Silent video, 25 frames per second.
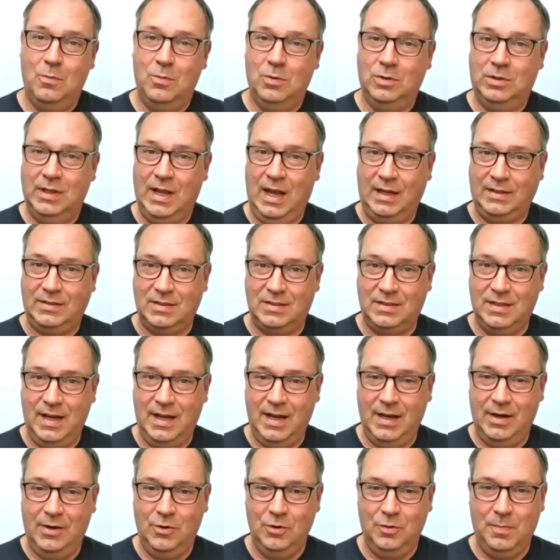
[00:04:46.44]
would like to
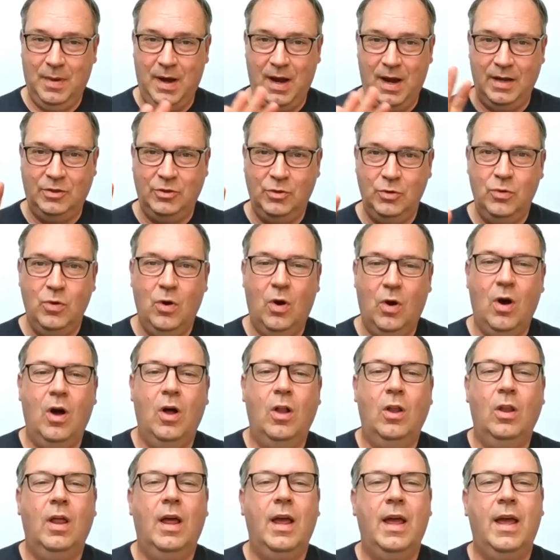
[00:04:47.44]
say goodbye to you
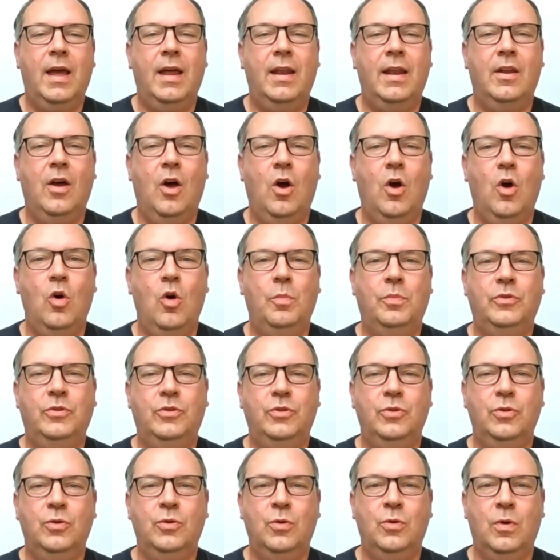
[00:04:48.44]
all and hope
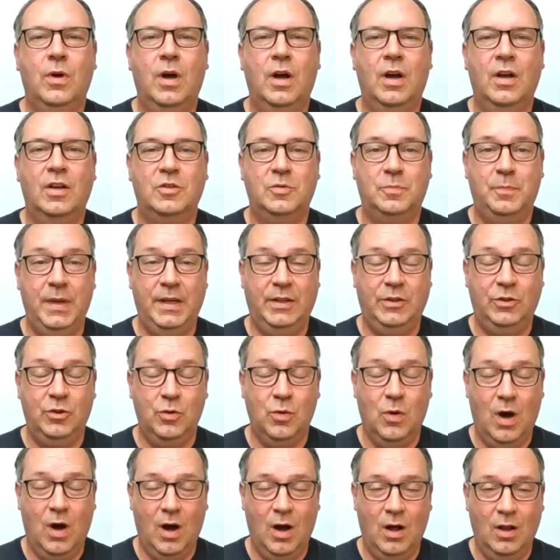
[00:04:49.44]
to speak to
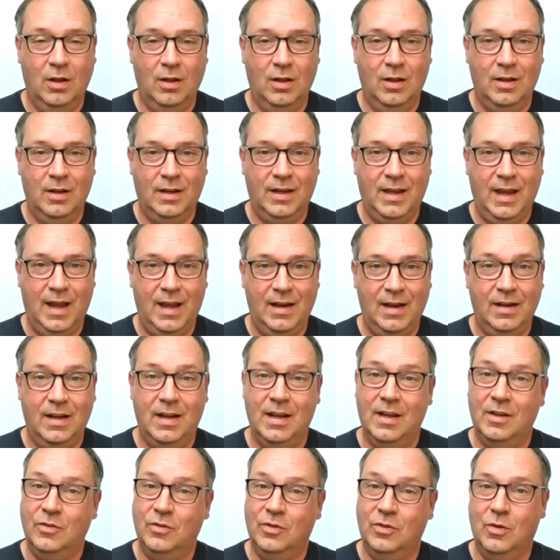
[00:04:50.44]
you all again
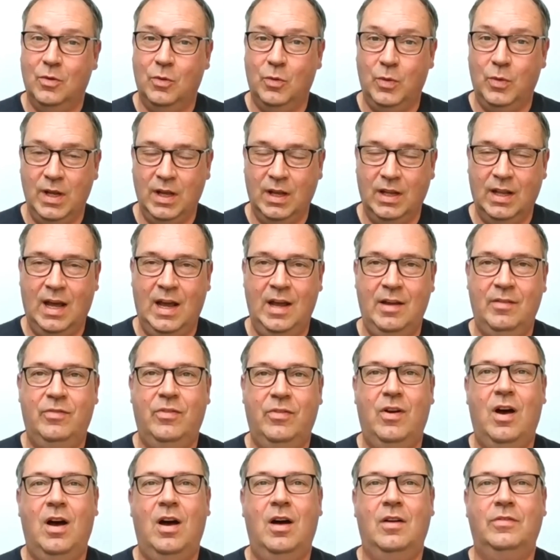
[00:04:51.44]
in real
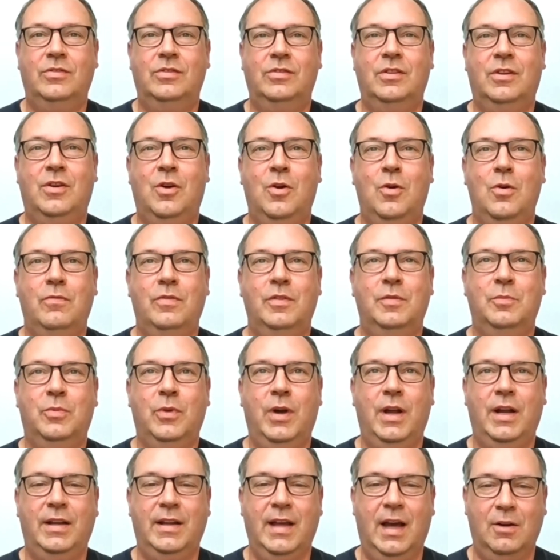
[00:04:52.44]
life after the COVID
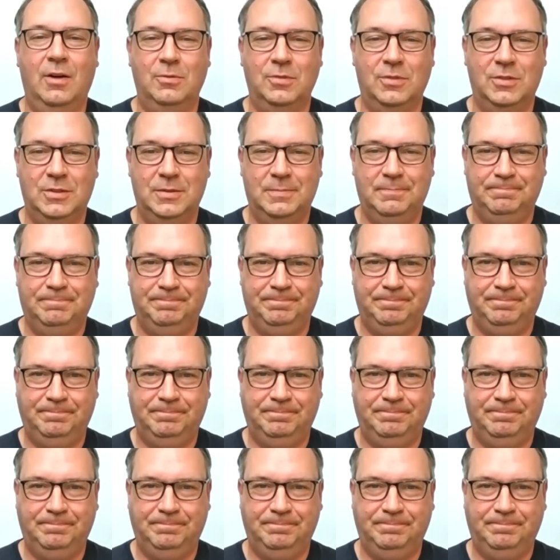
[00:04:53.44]
breakdowns.